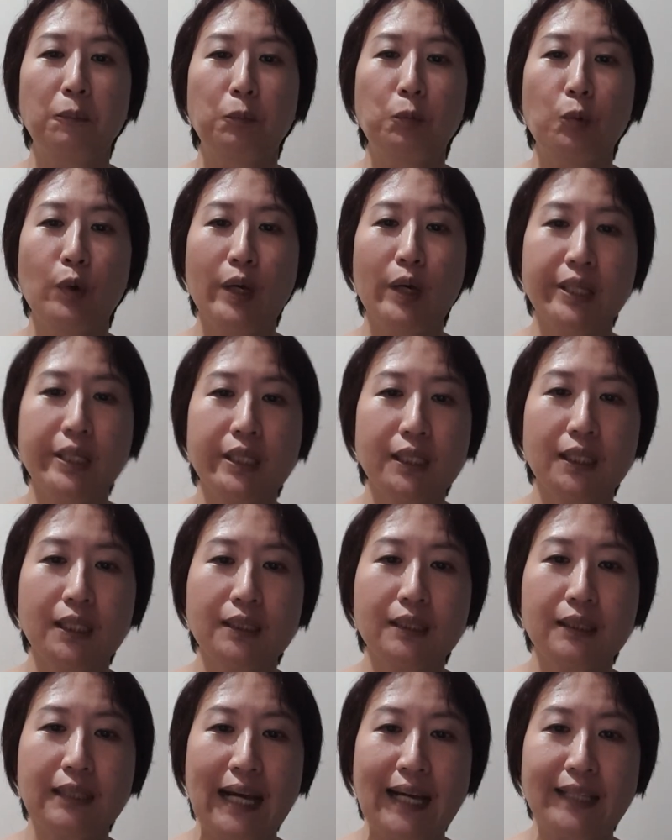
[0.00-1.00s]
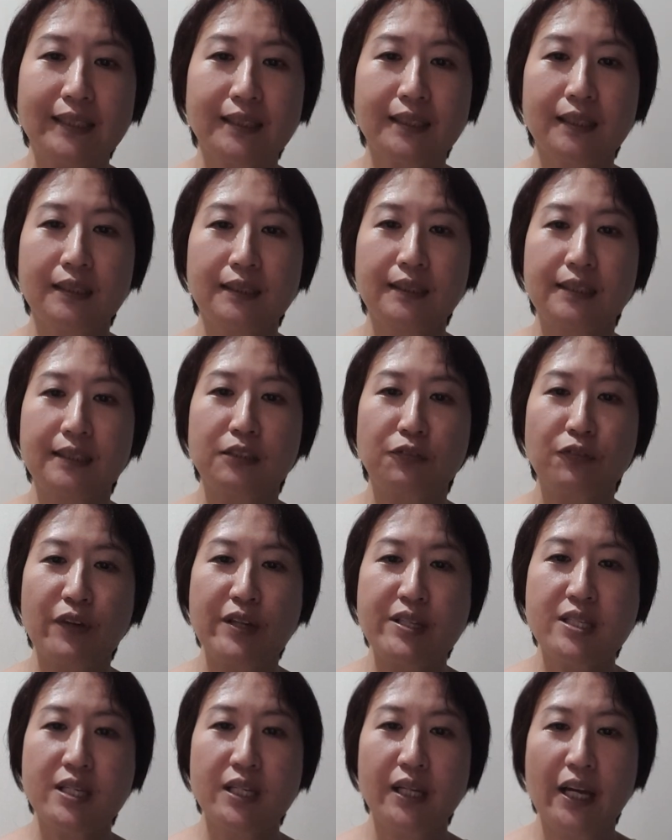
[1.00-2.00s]
whether askers is
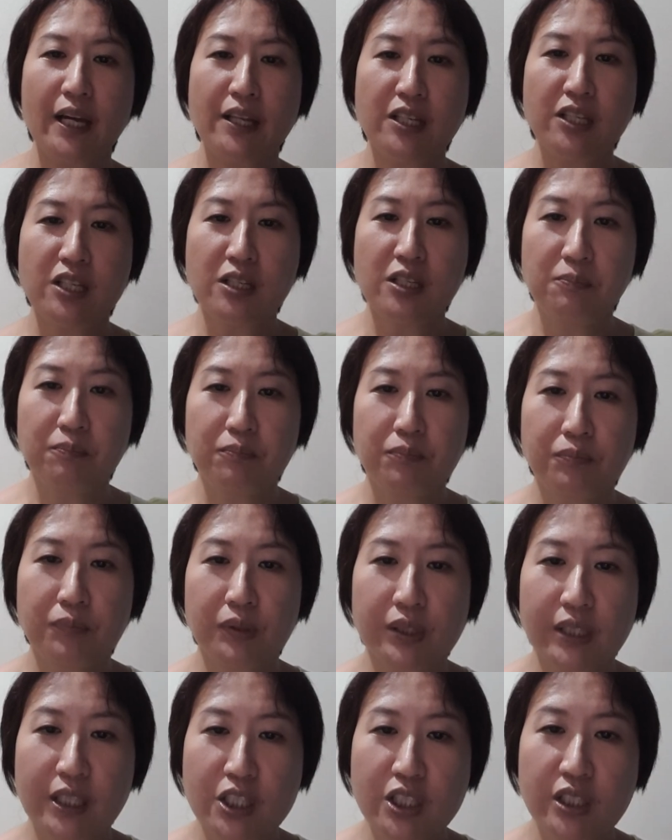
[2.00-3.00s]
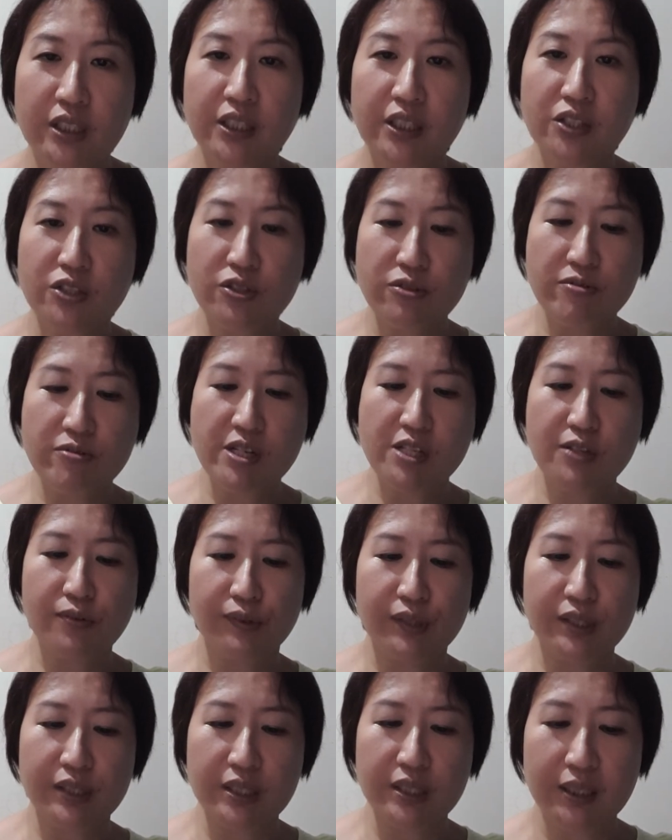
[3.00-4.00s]
facing any potential injuries
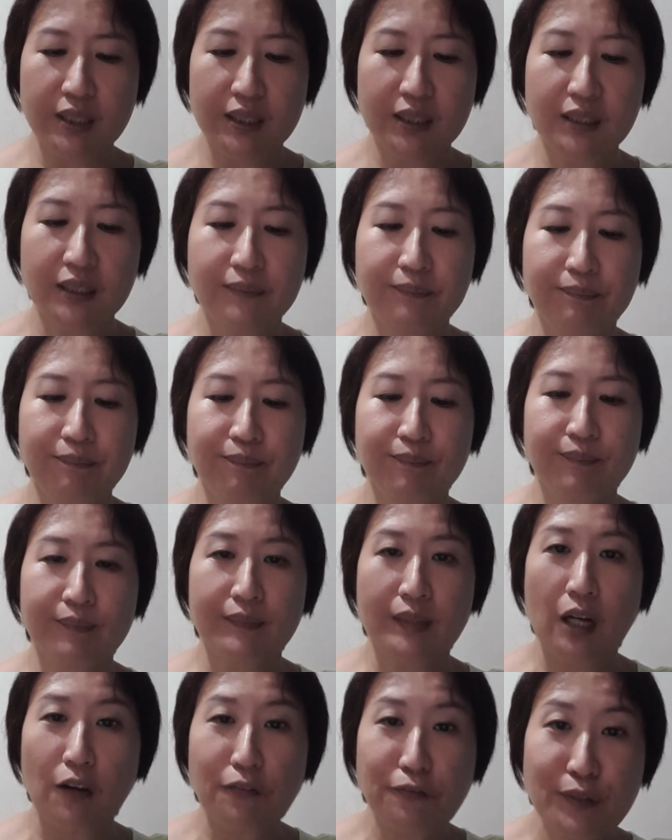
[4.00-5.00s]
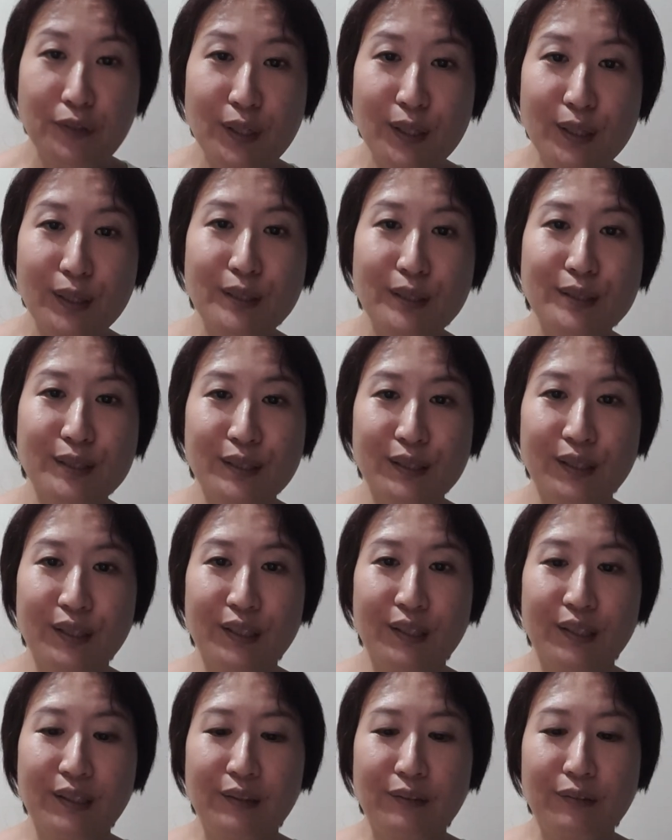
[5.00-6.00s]
for the year. Of course,
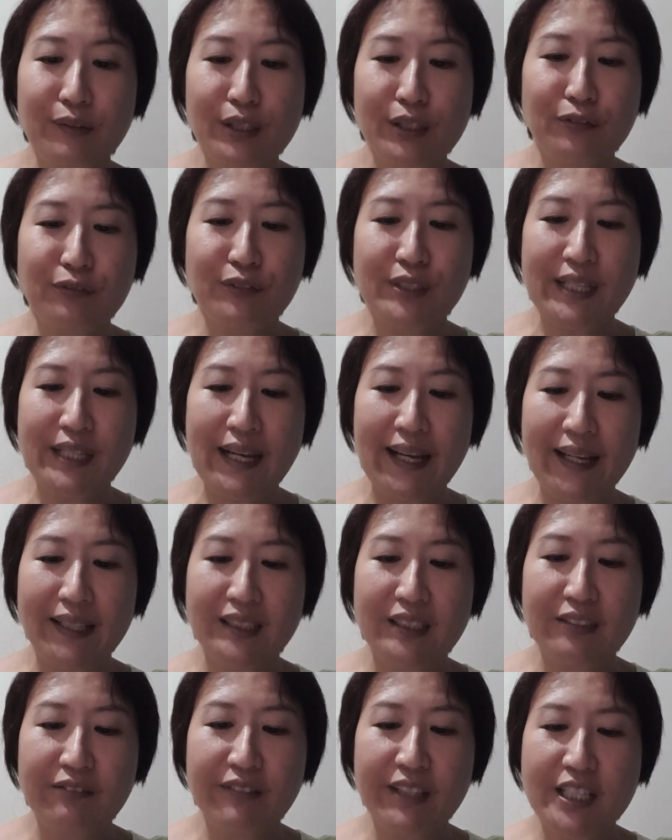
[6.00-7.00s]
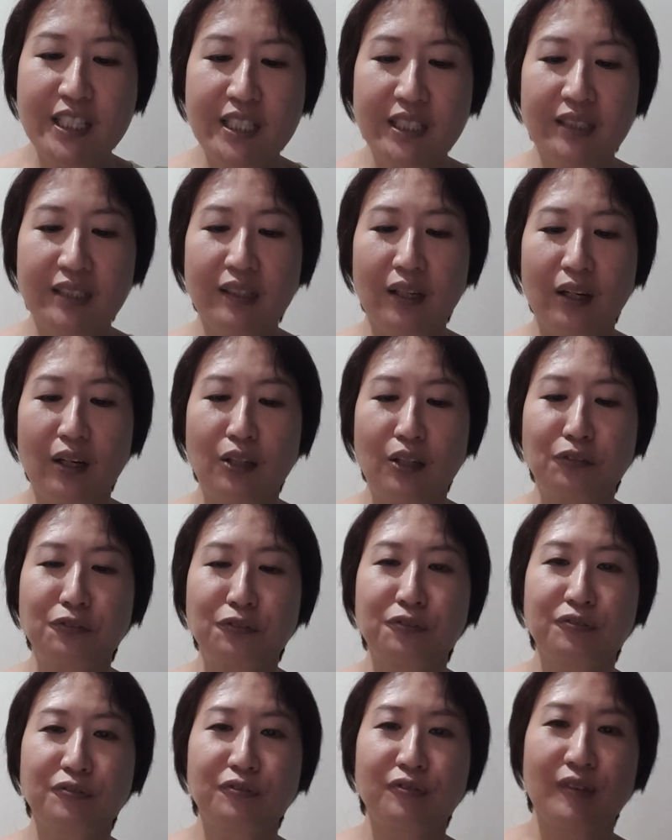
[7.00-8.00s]
with the activation of
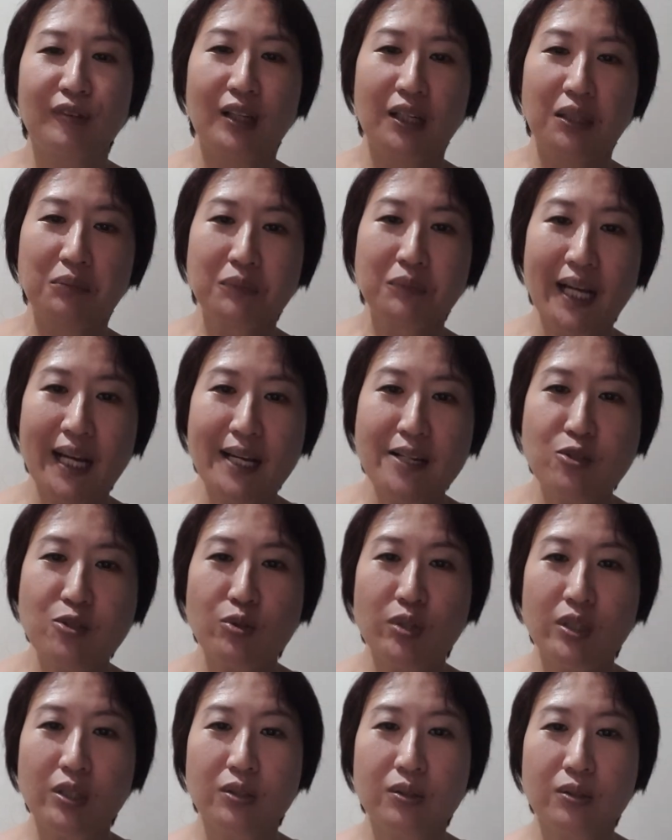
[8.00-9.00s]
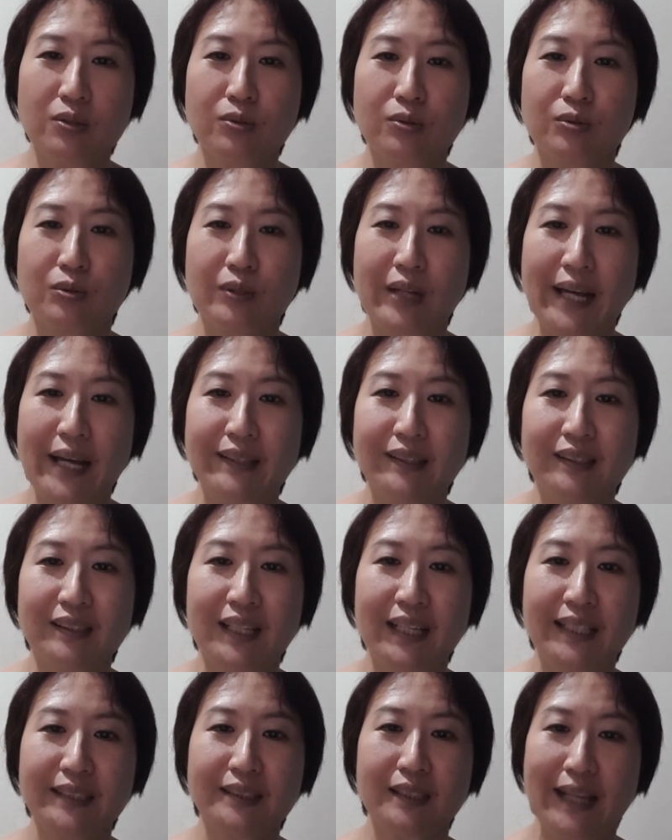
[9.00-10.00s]
Tai Sui to
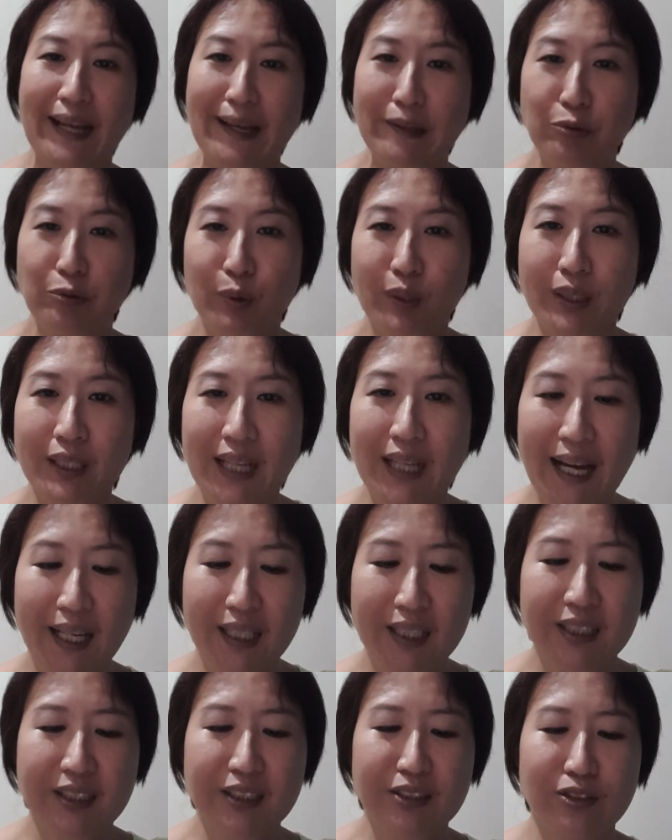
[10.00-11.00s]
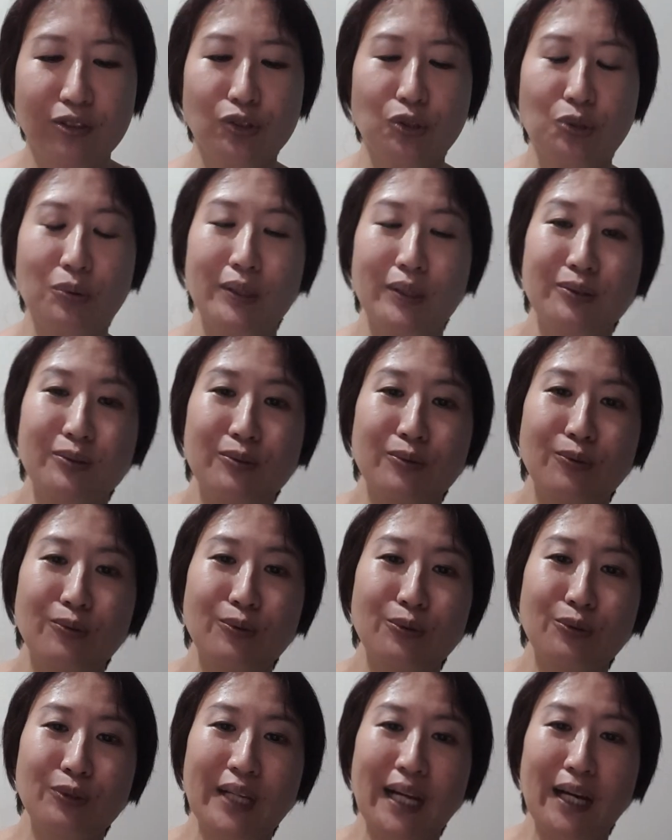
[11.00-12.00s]
analyze the annual luck. You also want to
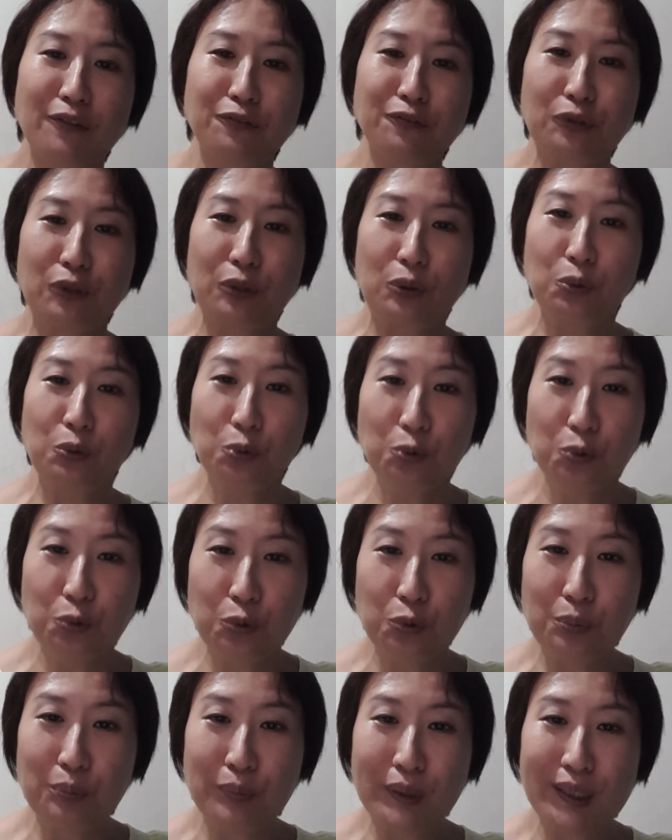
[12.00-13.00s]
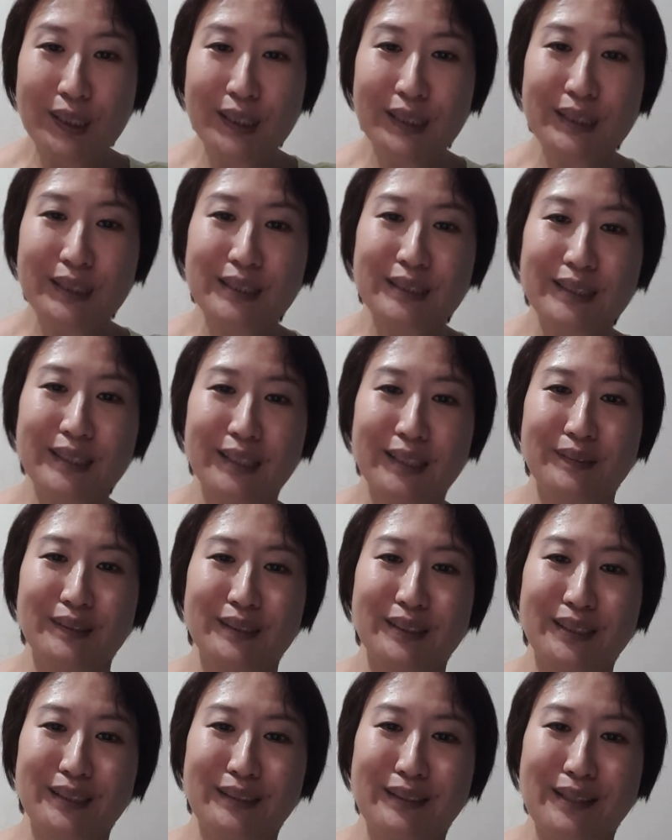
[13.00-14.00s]
look out for Wu, because that will
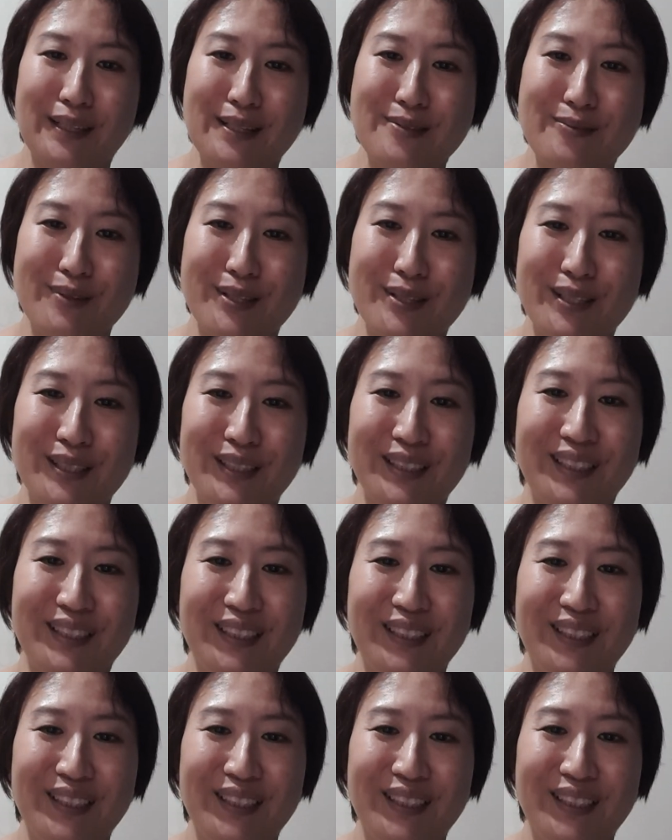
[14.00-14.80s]
tell us whether